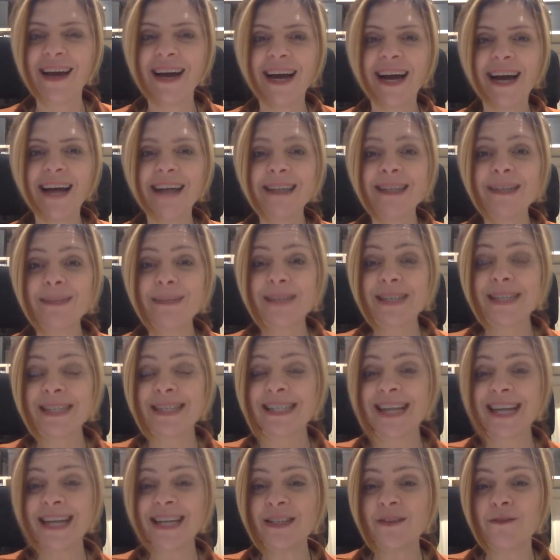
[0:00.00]
As my
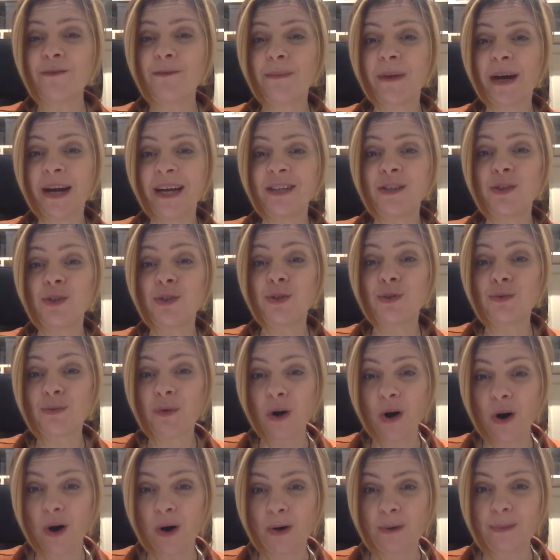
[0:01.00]
state of mind
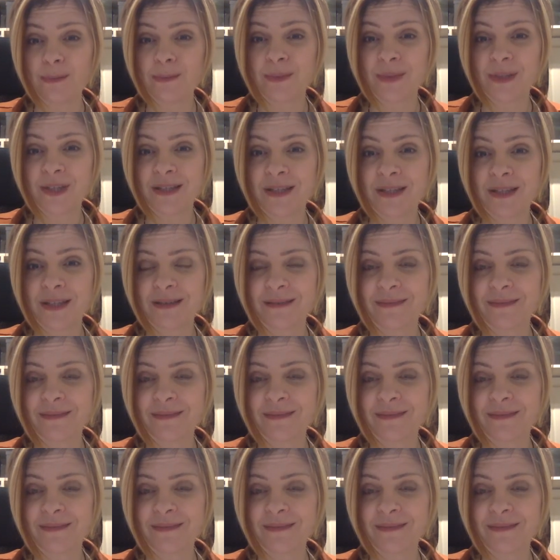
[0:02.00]
dropped,